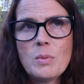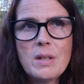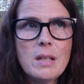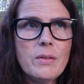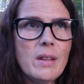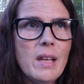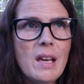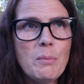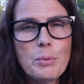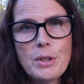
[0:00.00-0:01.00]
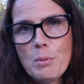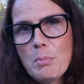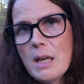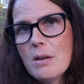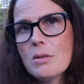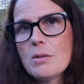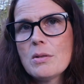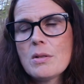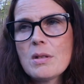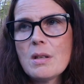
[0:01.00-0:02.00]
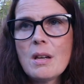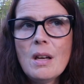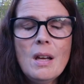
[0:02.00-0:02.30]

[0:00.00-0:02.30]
With Eva, they have brindle marils and